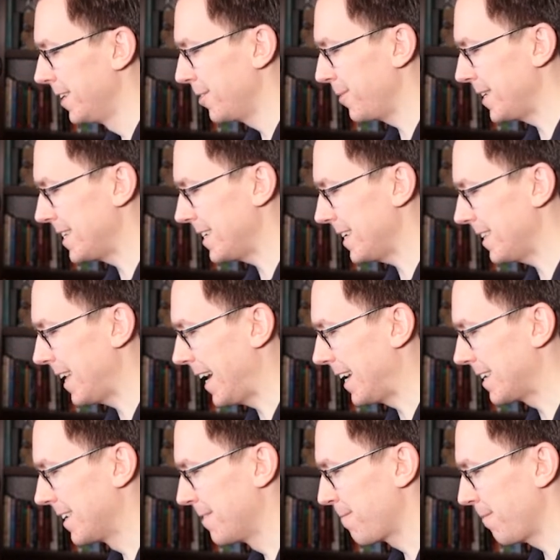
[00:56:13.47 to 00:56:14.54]
We see
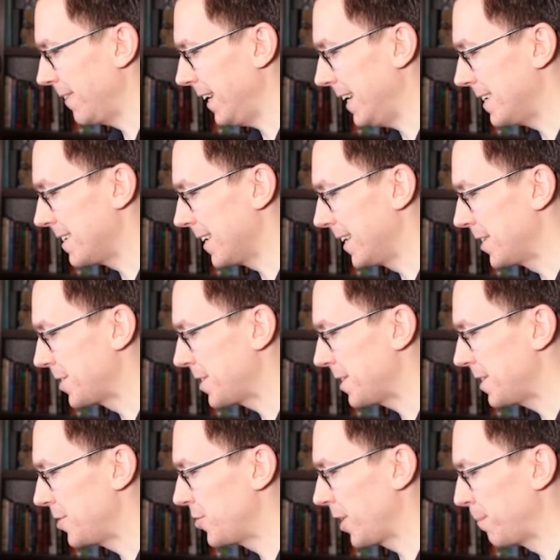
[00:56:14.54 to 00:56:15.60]
that it does
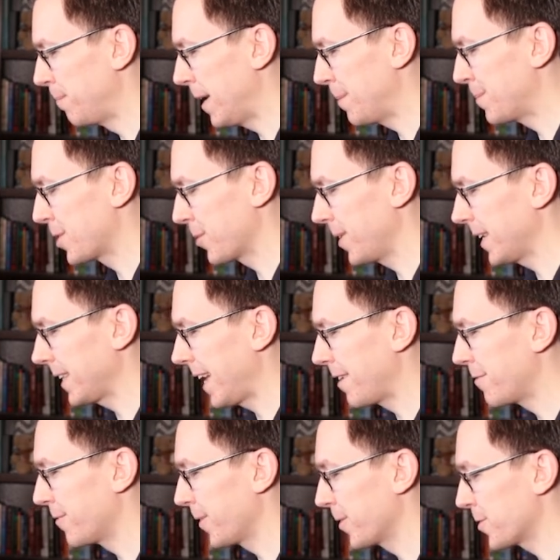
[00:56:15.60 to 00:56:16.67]
jump up during that
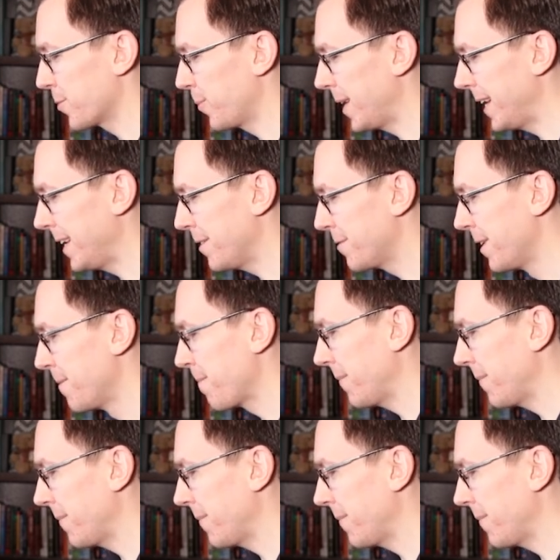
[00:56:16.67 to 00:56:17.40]
first wave,